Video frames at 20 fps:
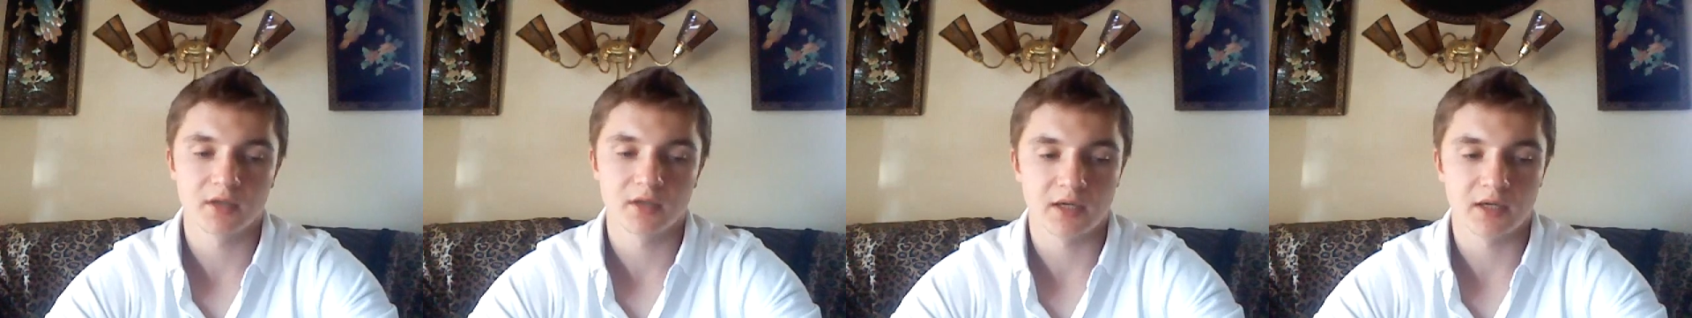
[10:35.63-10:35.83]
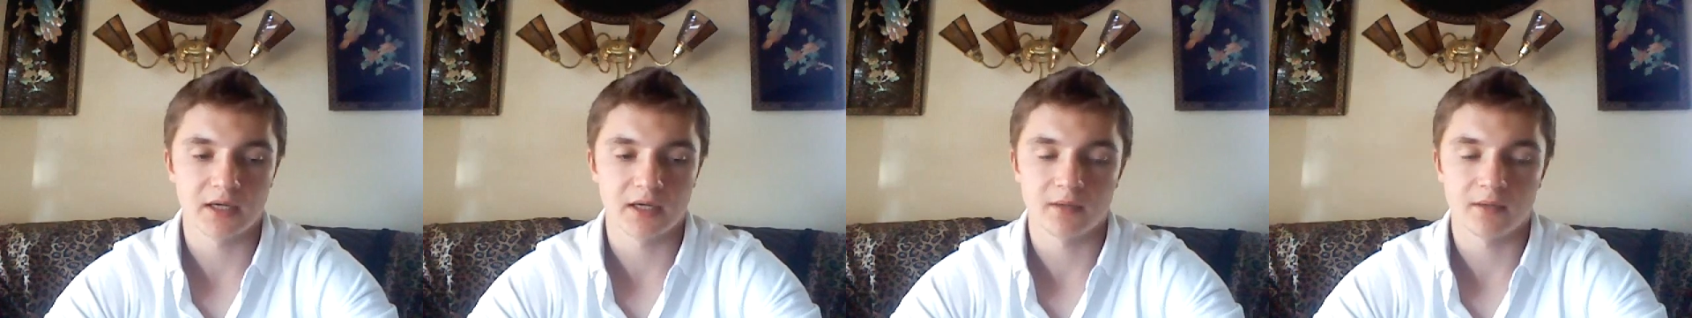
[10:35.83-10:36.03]

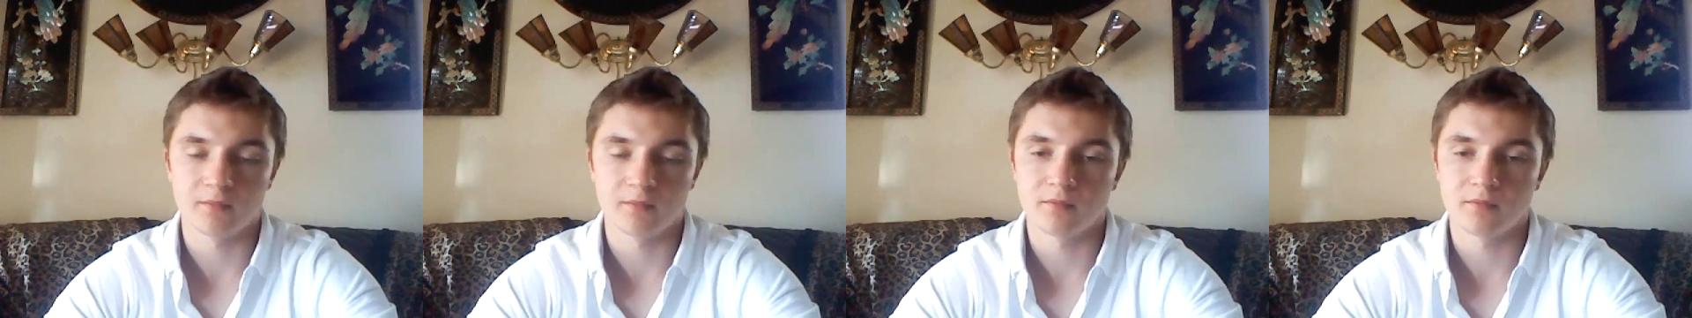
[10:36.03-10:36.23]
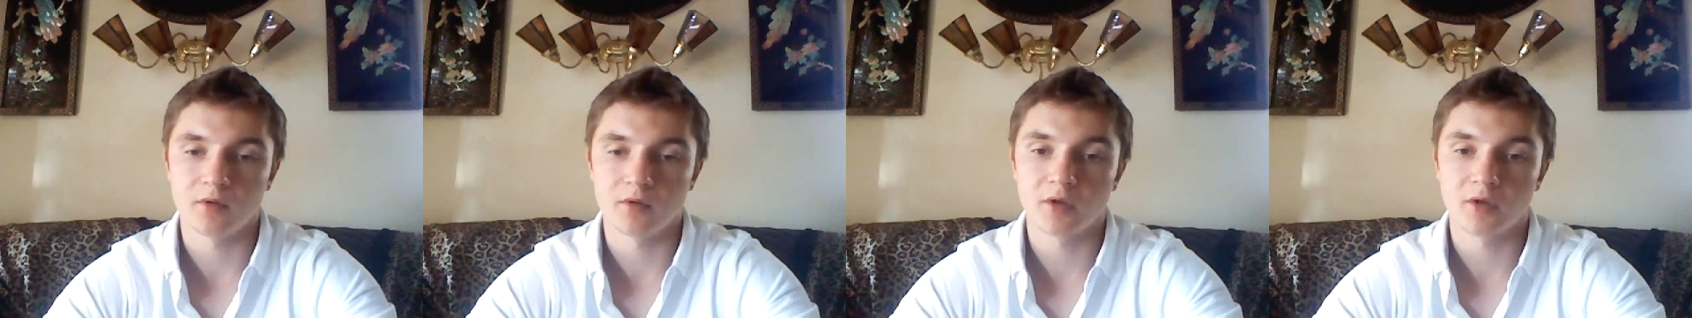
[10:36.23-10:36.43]

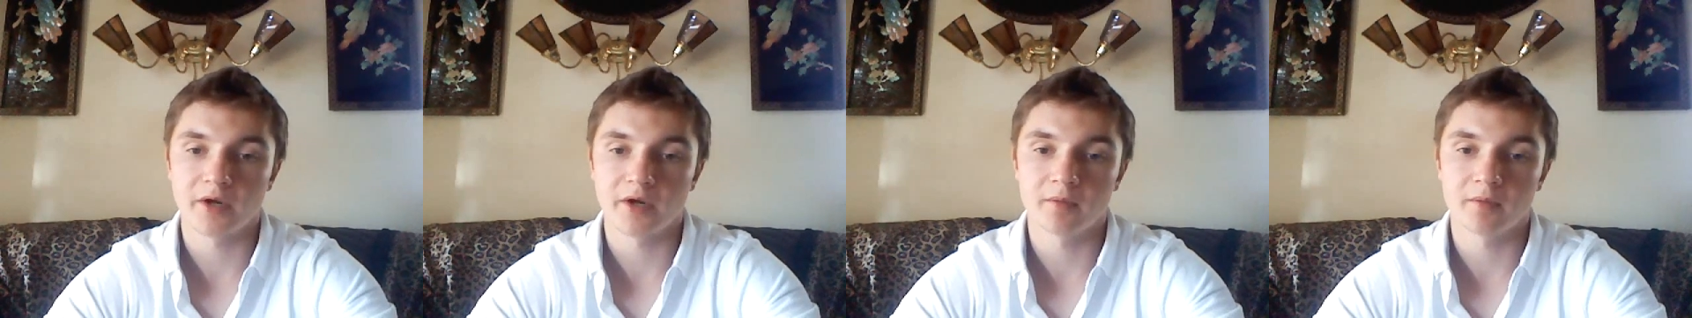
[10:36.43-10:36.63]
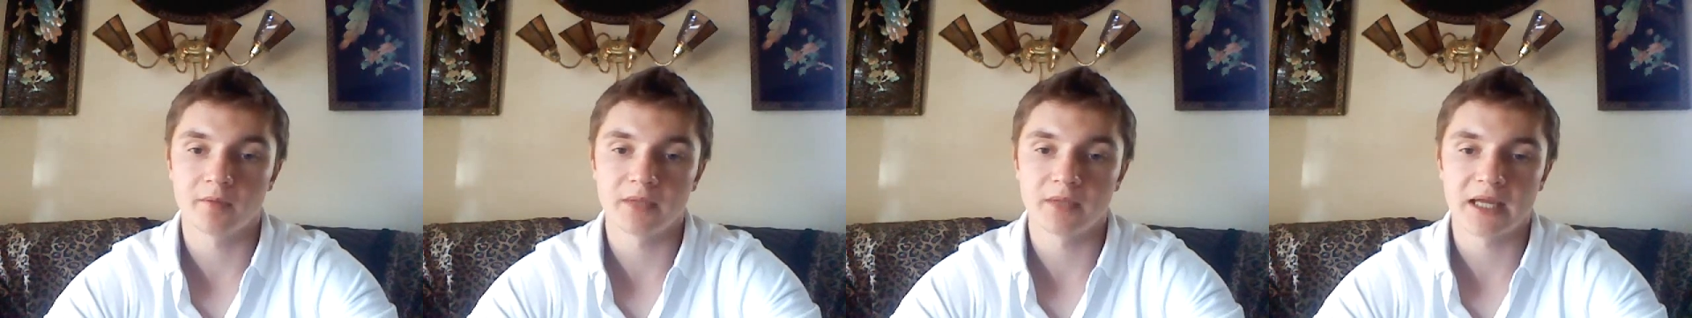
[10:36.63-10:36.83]

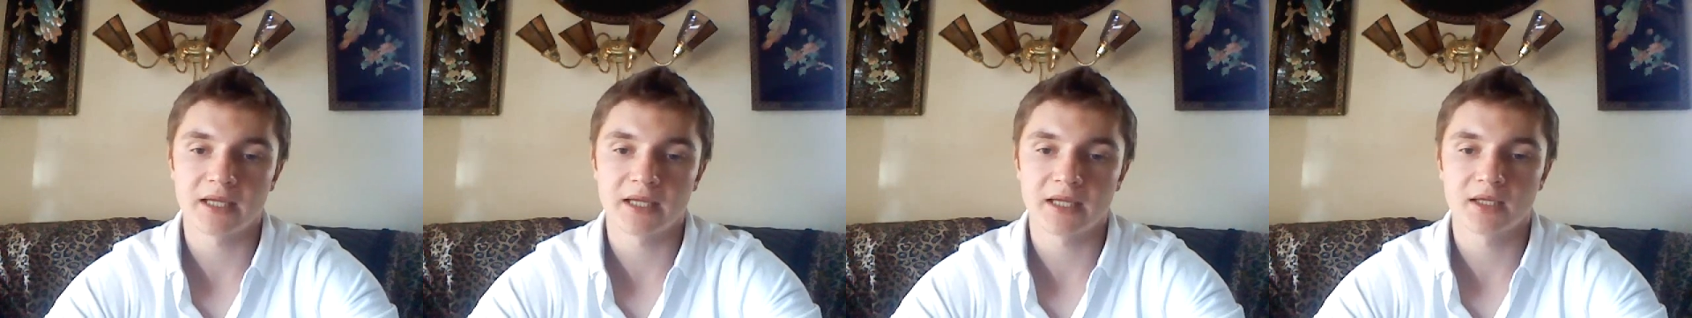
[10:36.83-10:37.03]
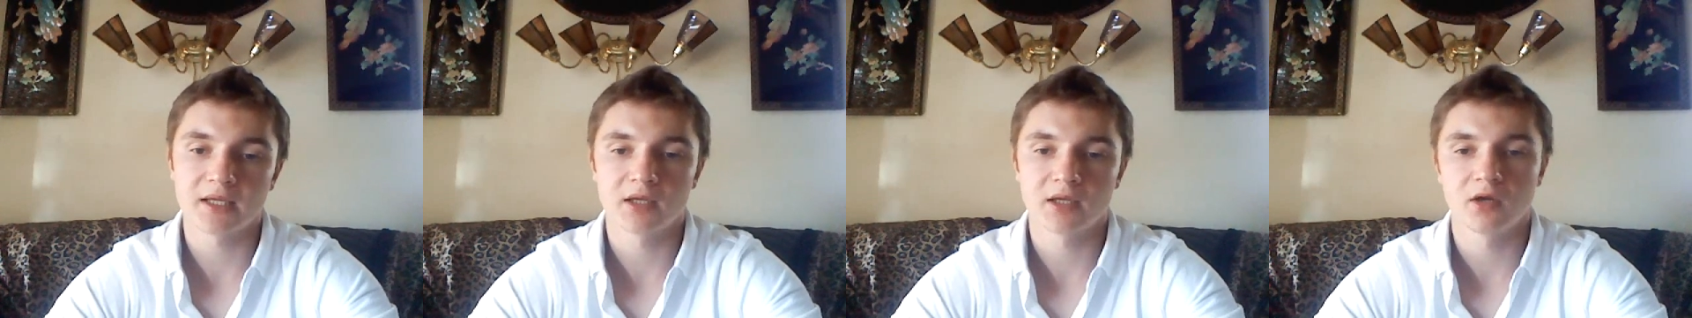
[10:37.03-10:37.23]
BVLGARI
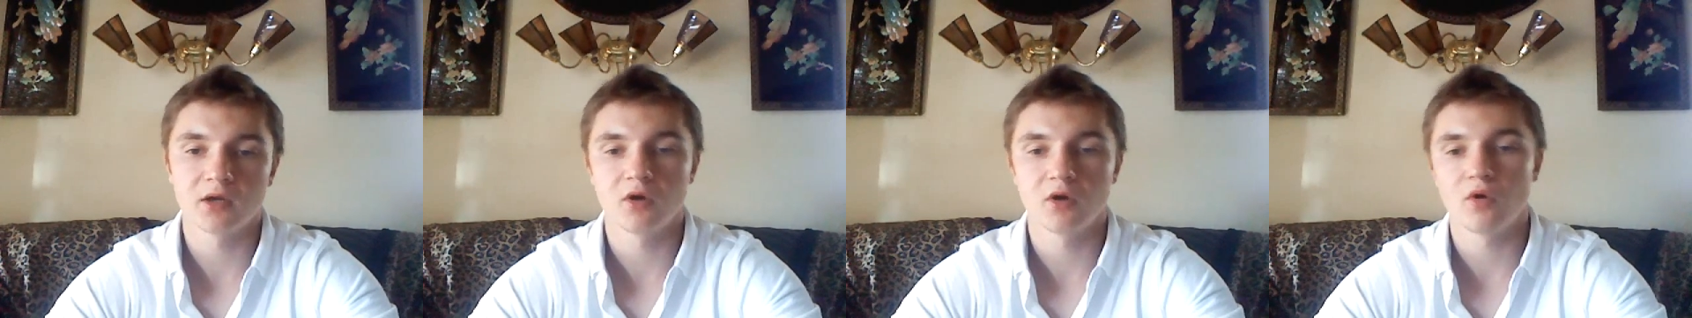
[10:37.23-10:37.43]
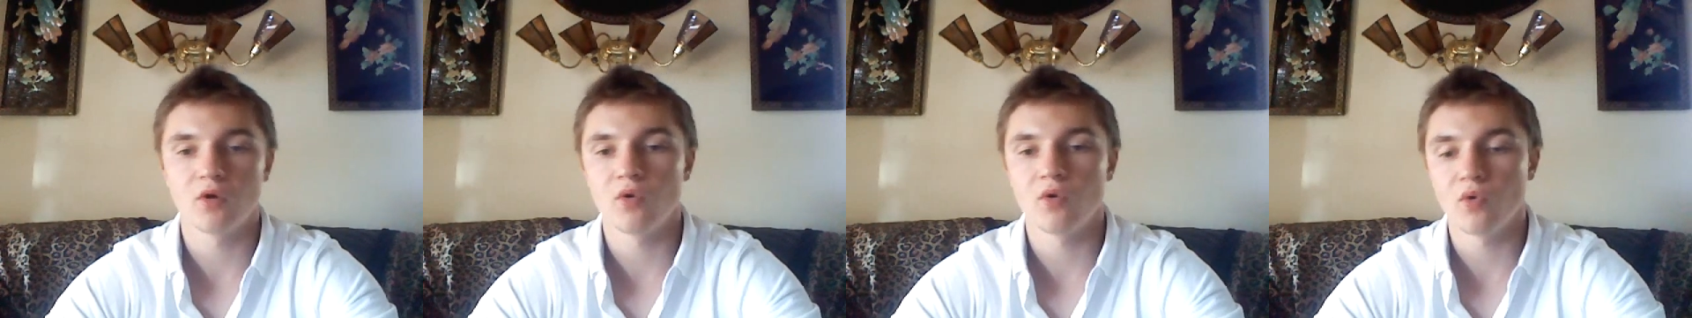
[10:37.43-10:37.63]
Black
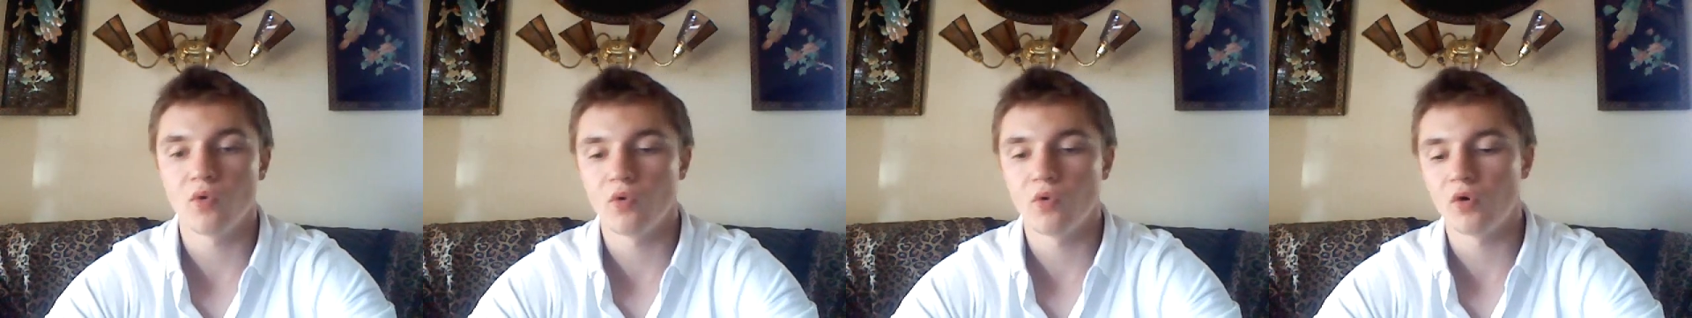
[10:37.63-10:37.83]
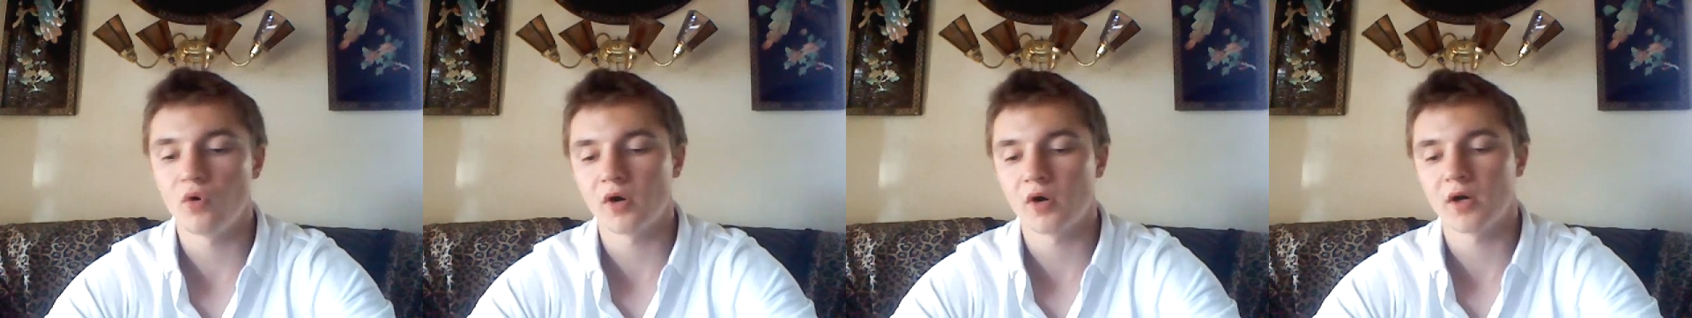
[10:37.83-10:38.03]

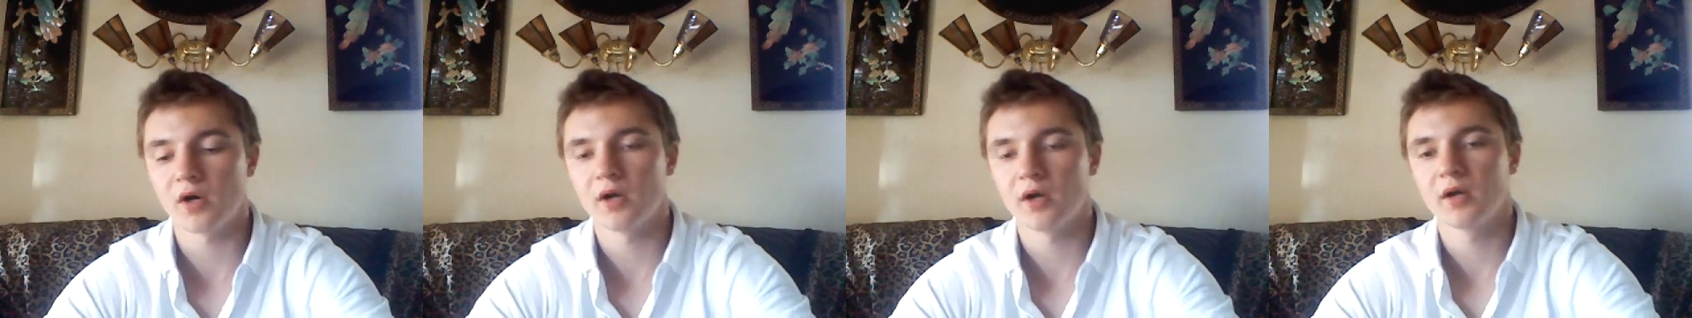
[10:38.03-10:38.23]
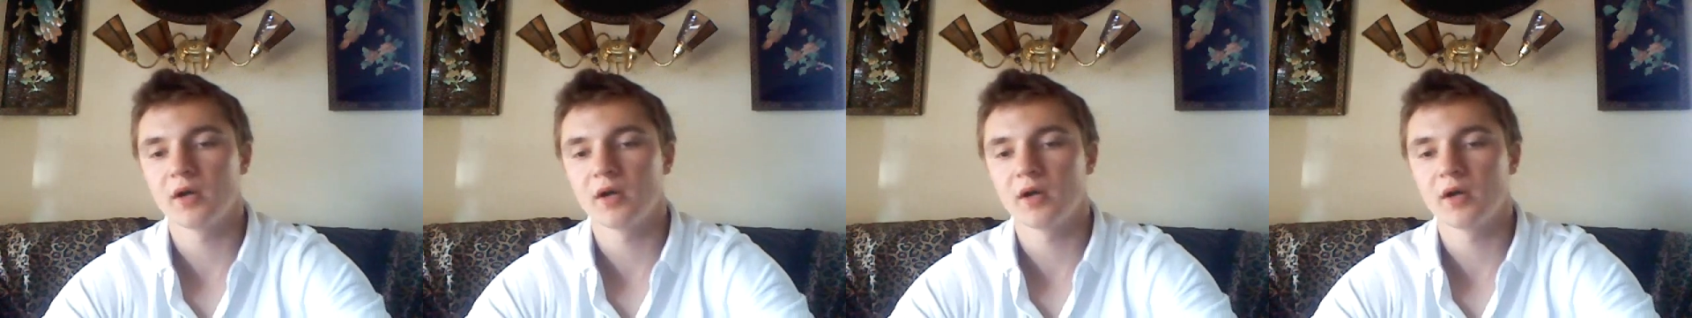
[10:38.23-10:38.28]
or